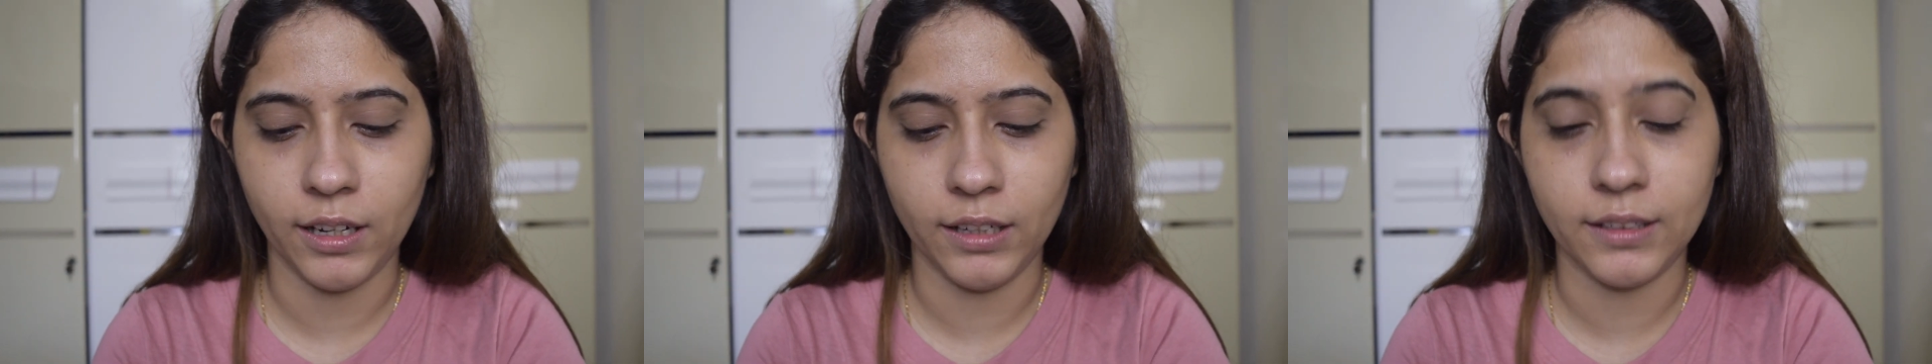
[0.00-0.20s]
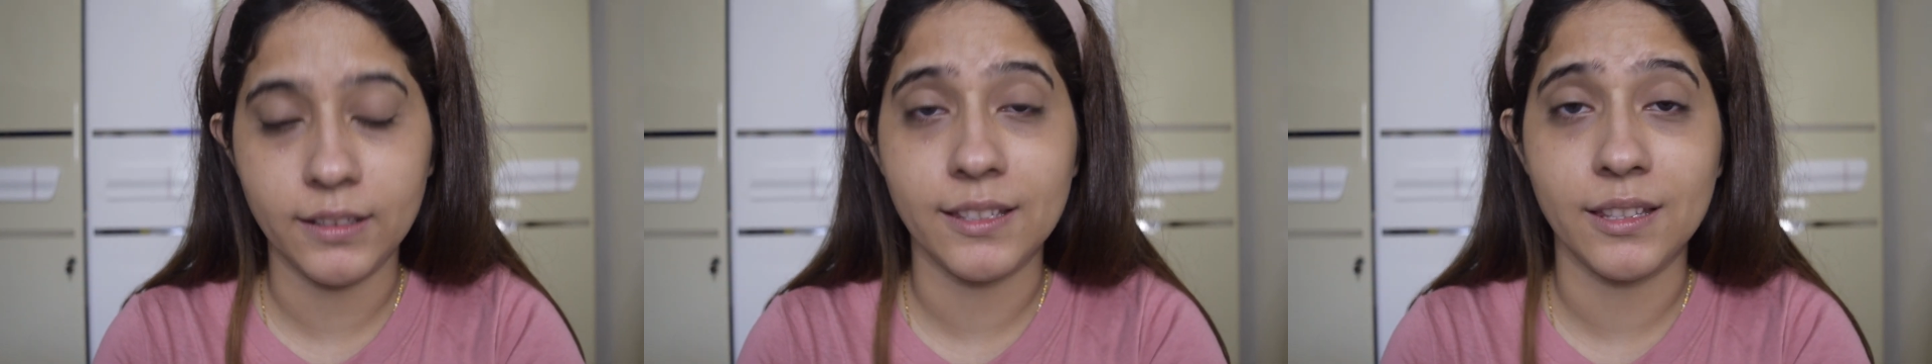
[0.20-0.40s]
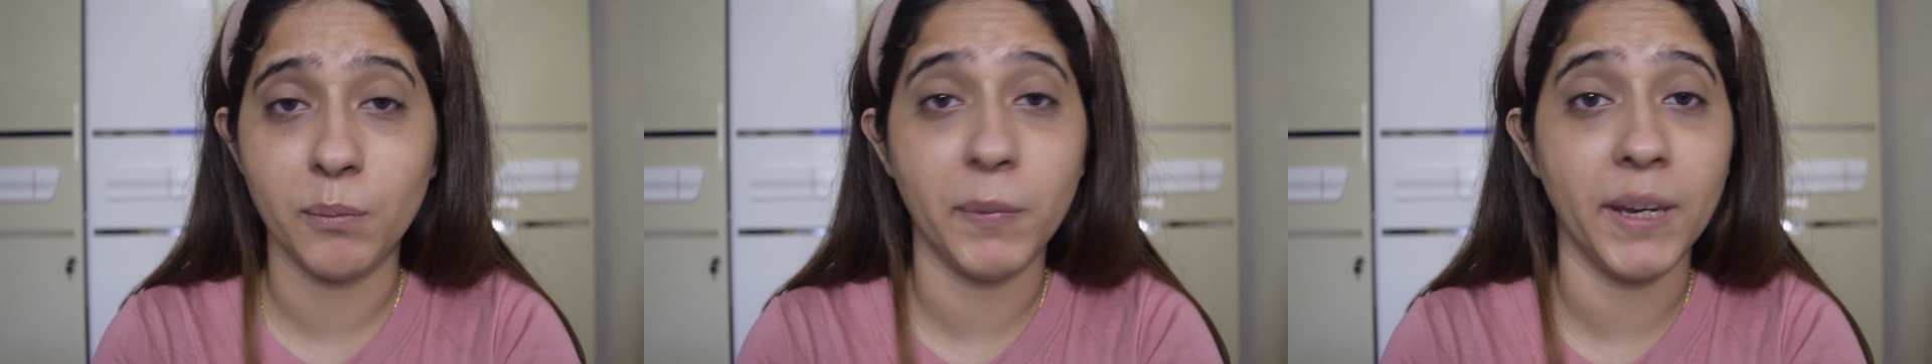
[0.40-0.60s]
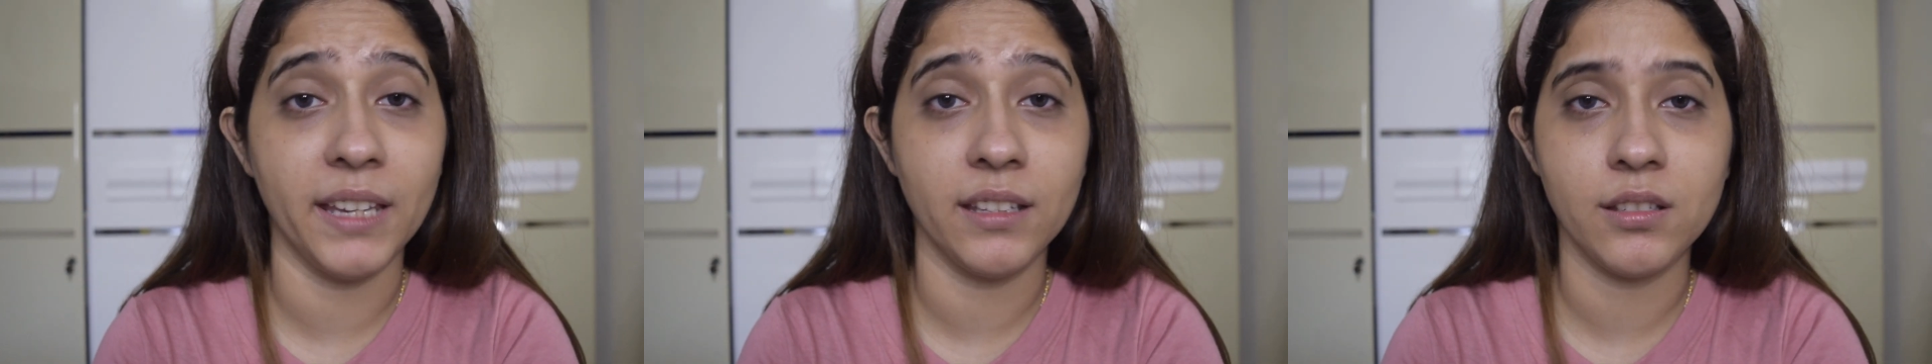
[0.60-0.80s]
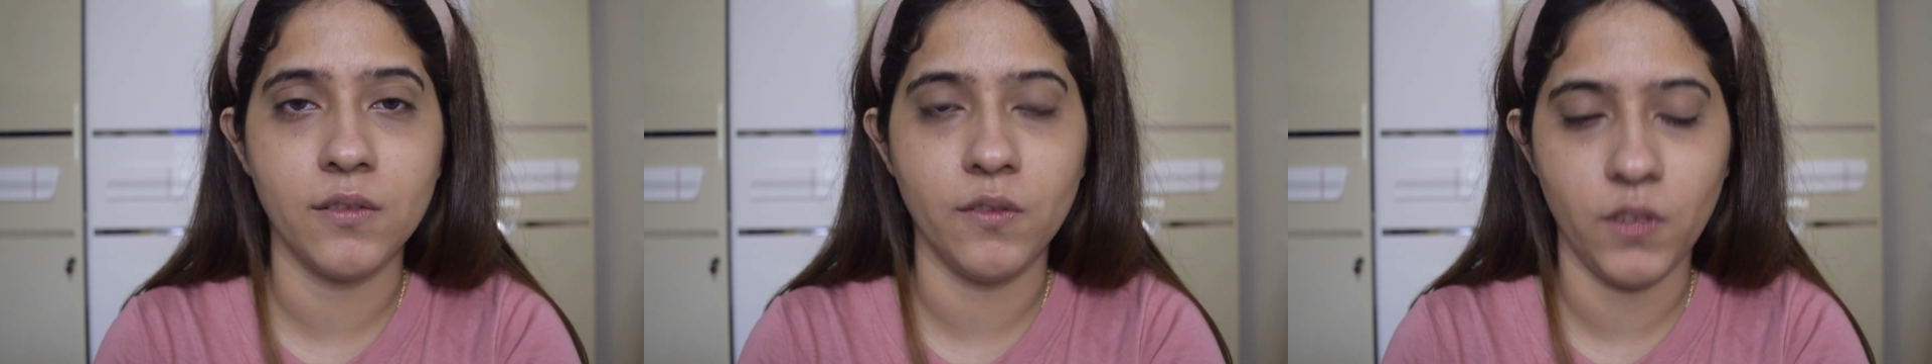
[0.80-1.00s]
It's the
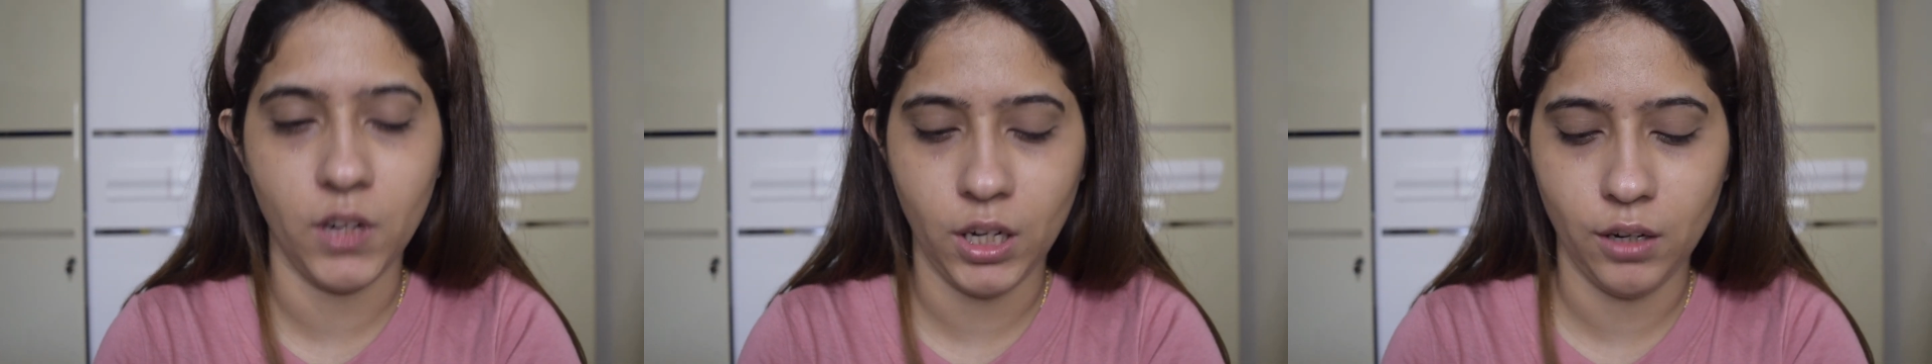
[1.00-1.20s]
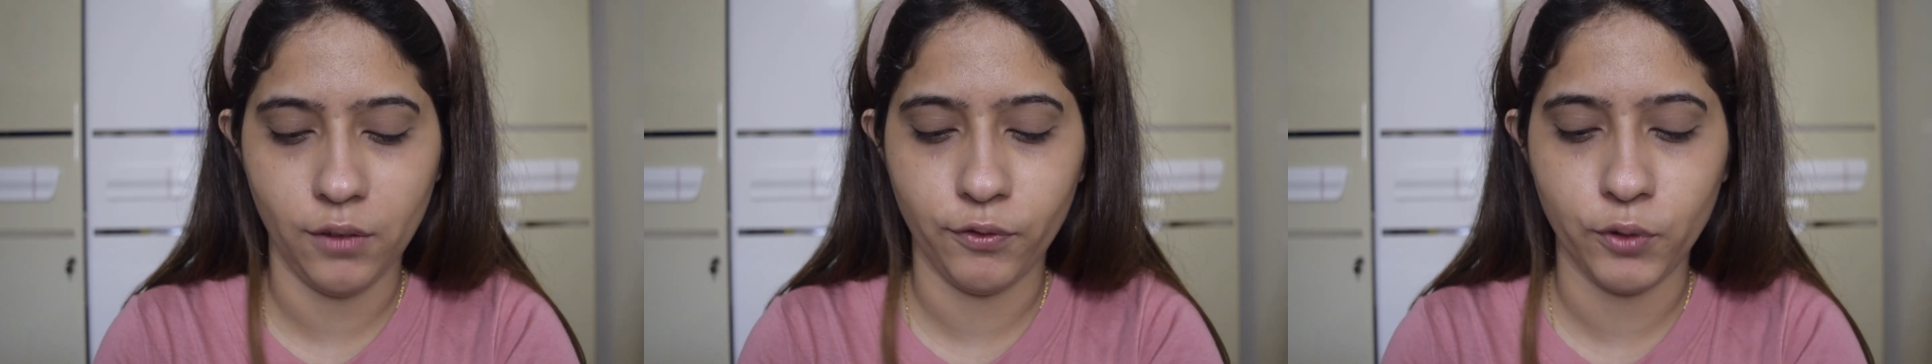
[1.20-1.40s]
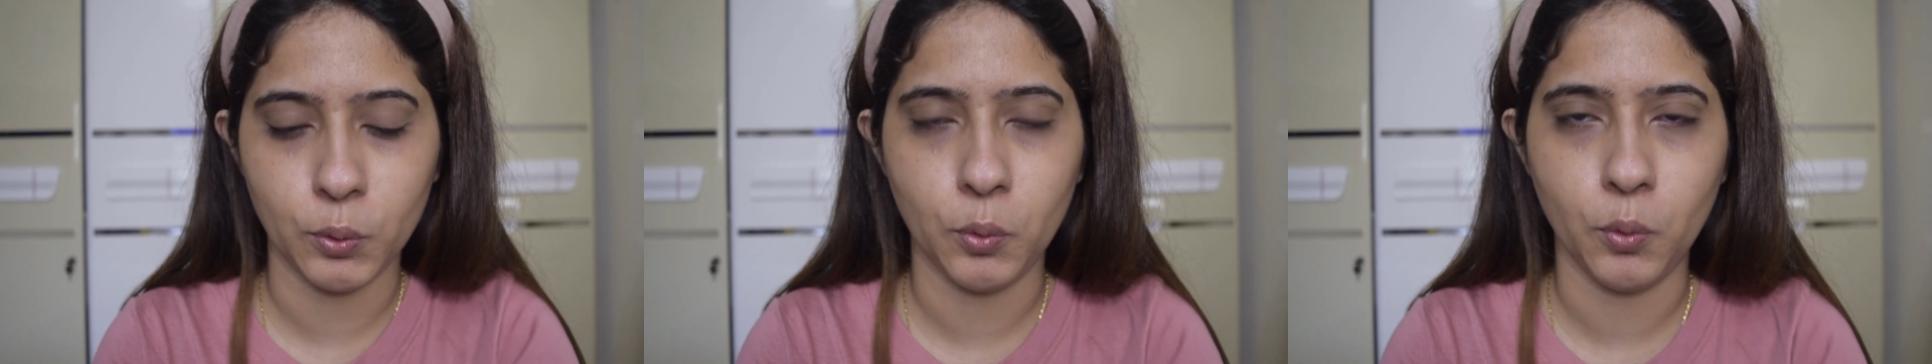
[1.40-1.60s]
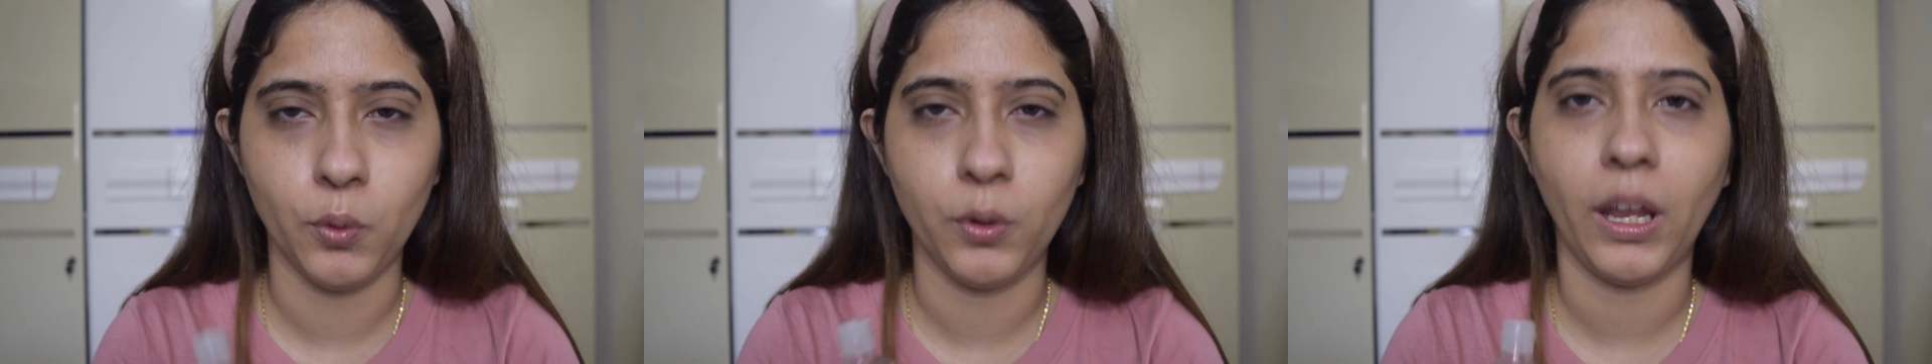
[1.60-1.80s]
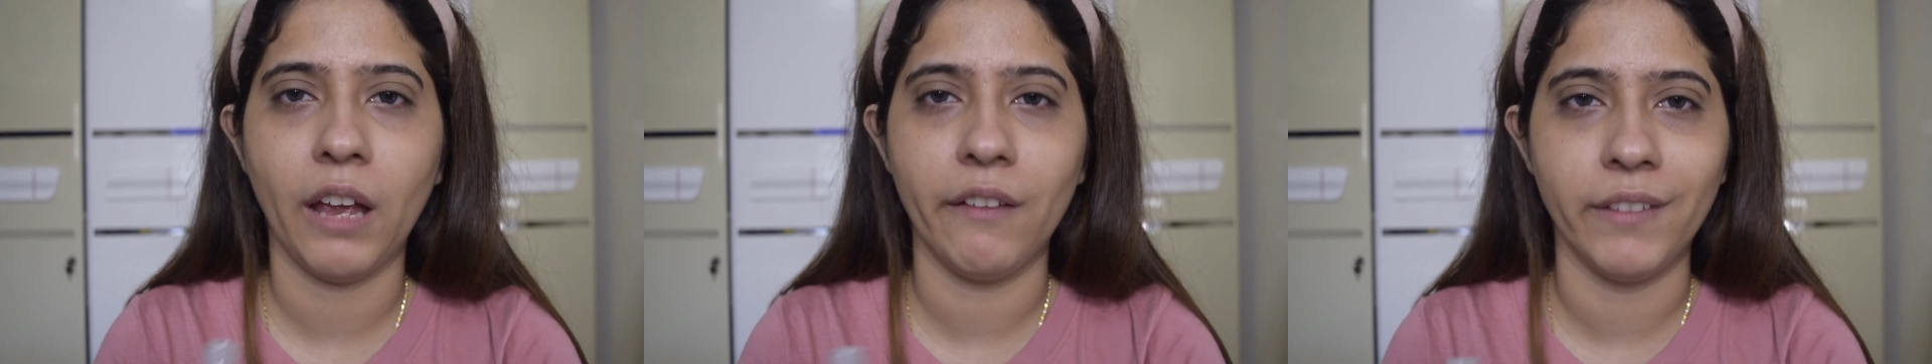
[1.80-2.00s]
best way if you
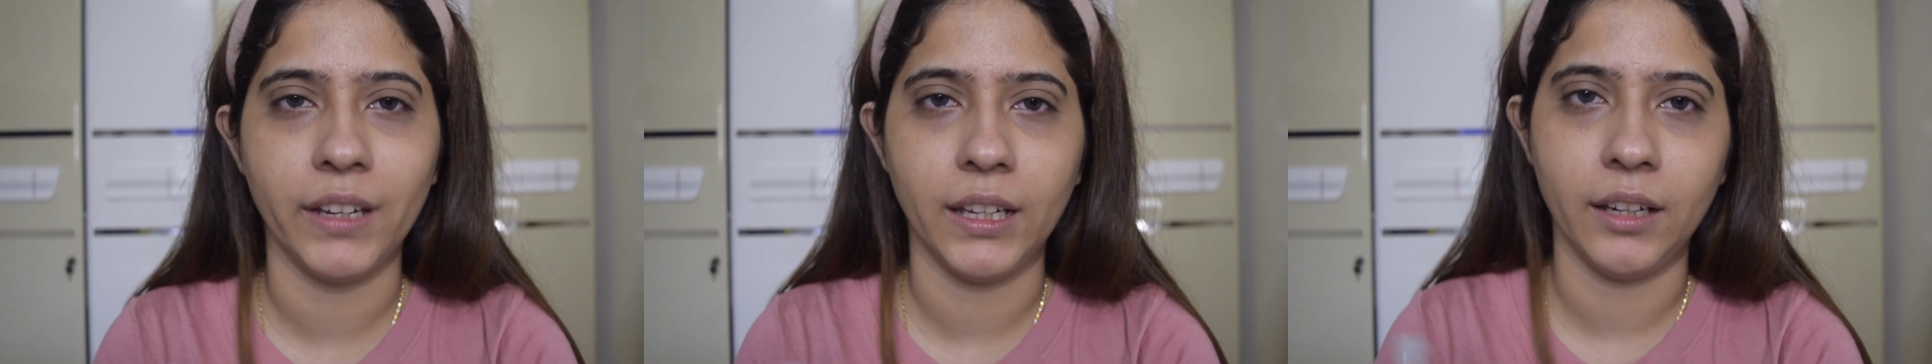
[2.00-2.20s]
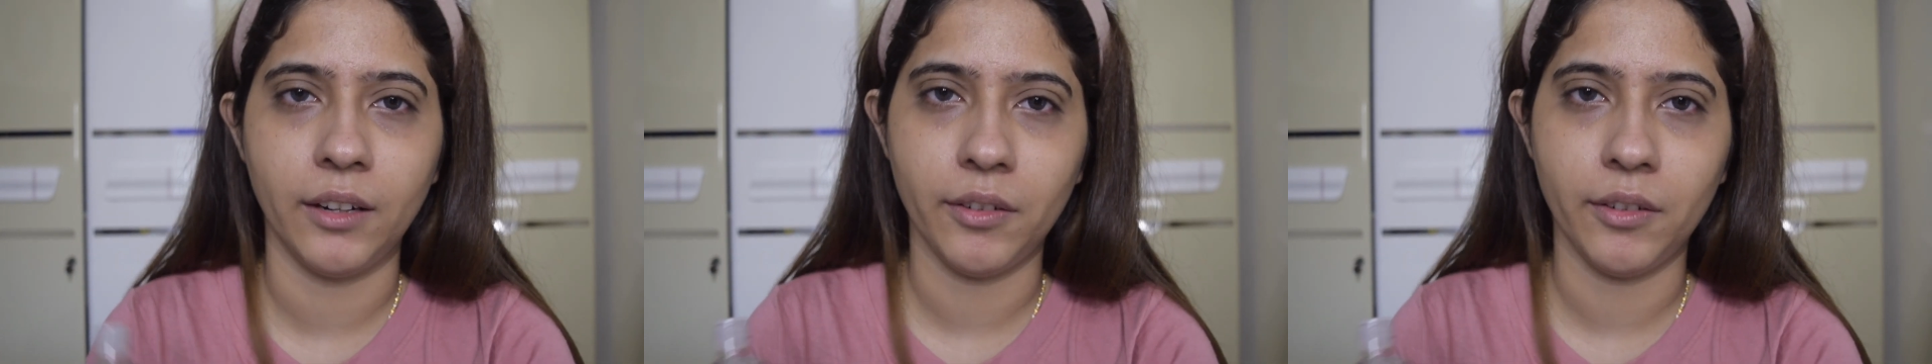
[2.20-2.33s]
don't have any